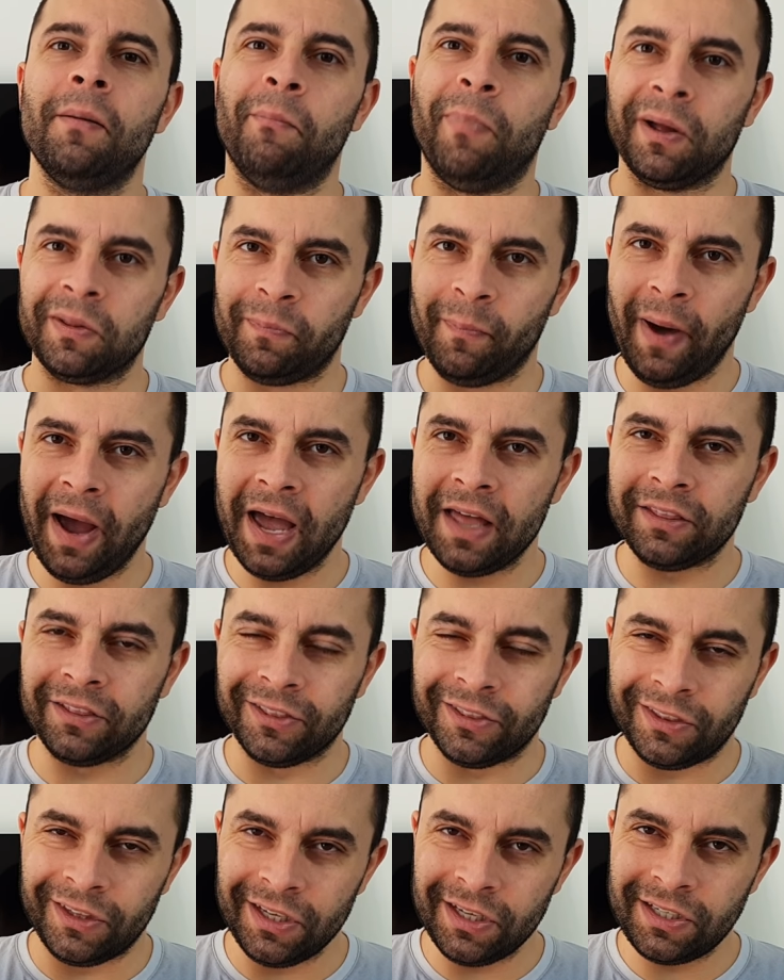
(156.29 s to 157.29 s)
But
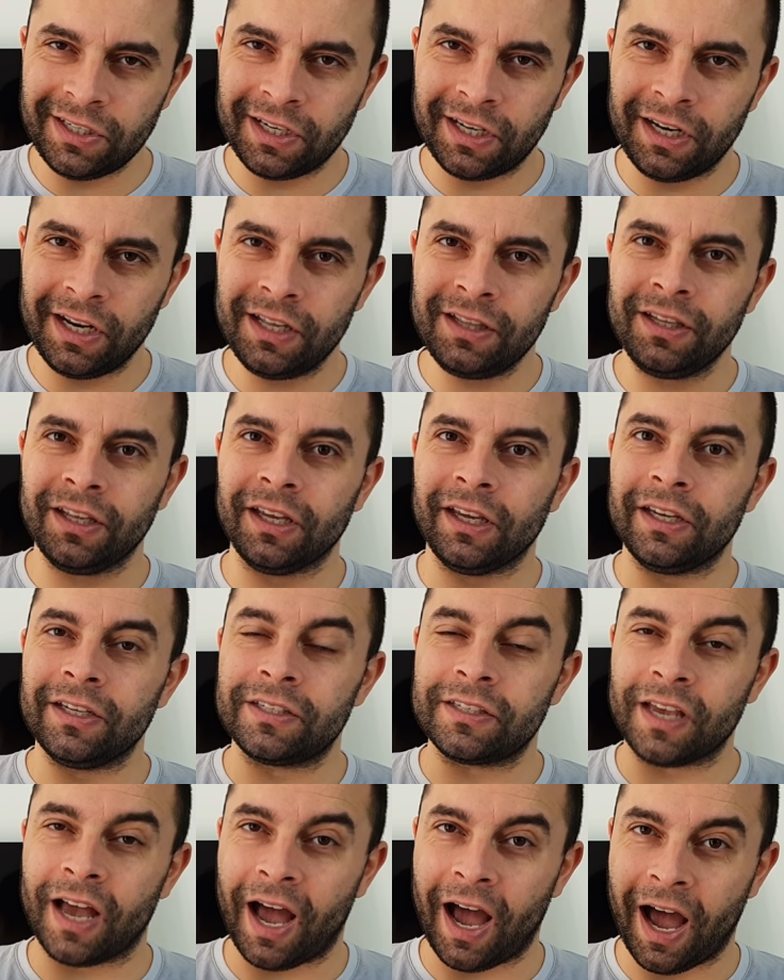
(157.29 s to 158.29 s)
man, this screen
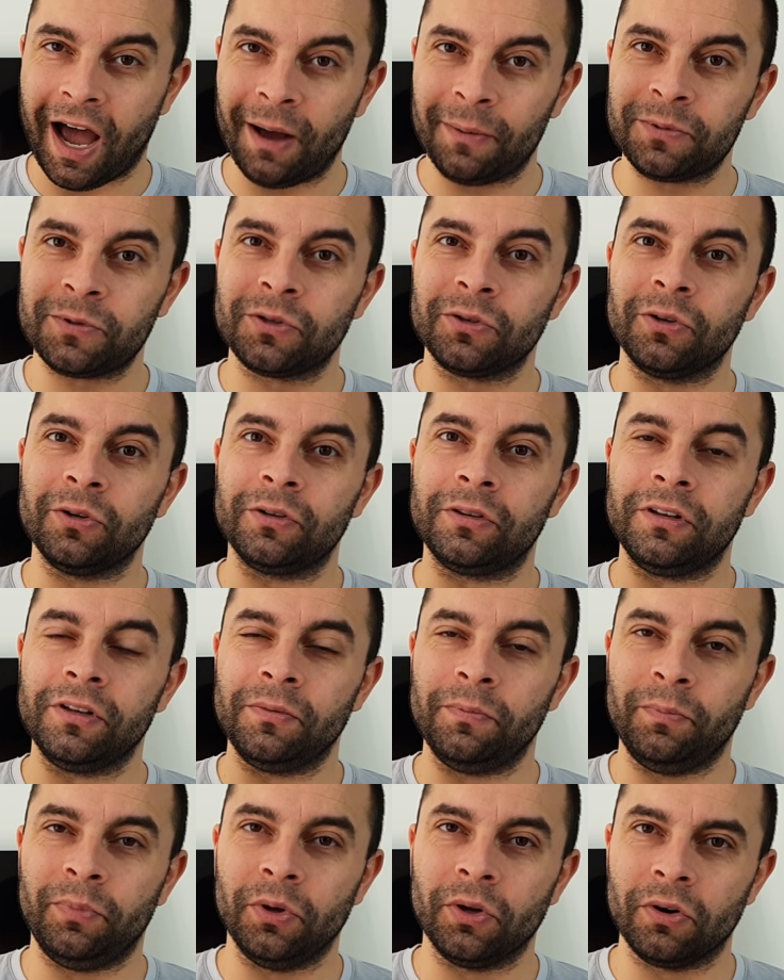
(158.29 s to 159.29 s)
is
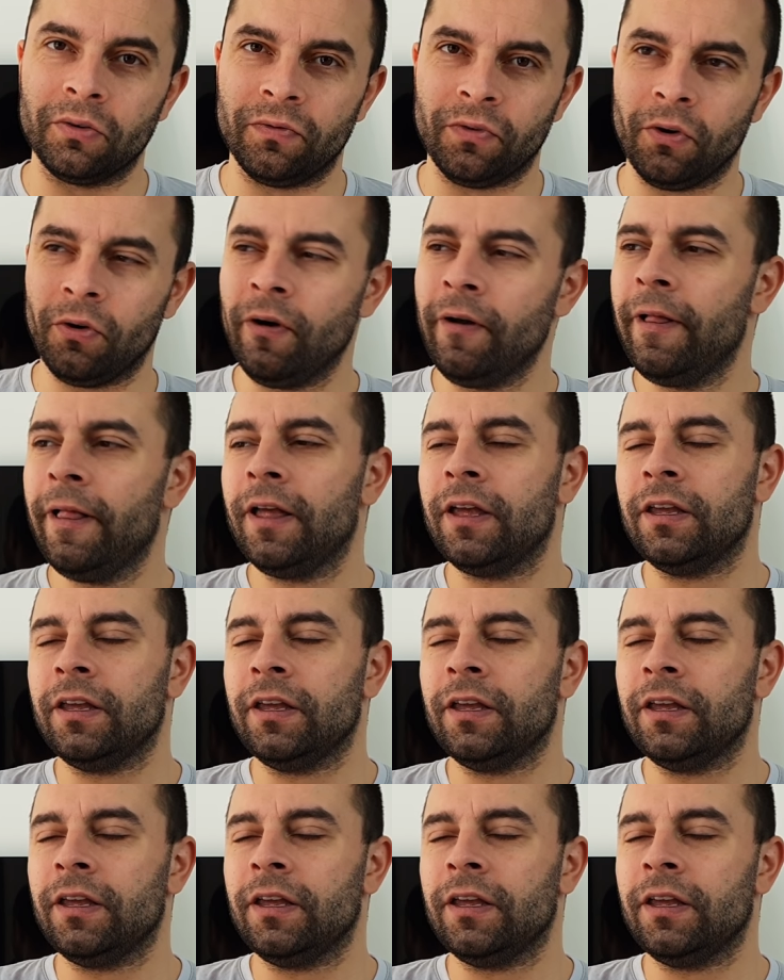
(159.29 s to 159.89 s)
absolutely beautiful.